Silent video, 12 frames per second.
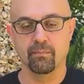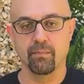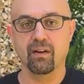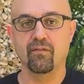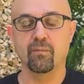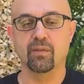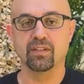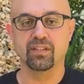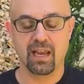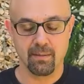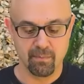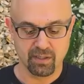made from the
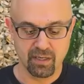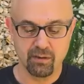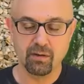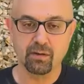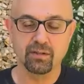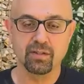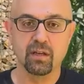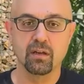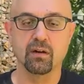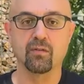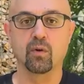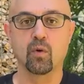same materials
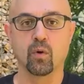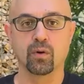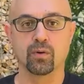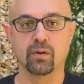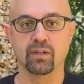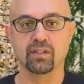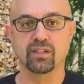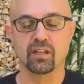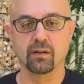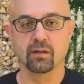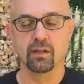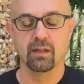of a 1/4-inch
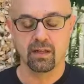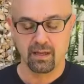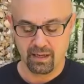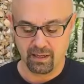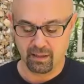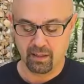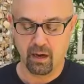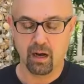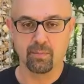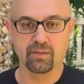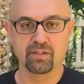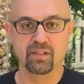steel and a
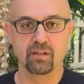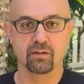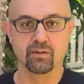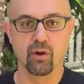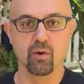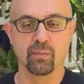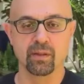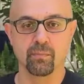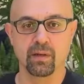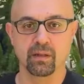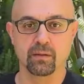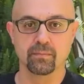carbon steel dome in the
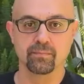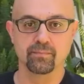middle.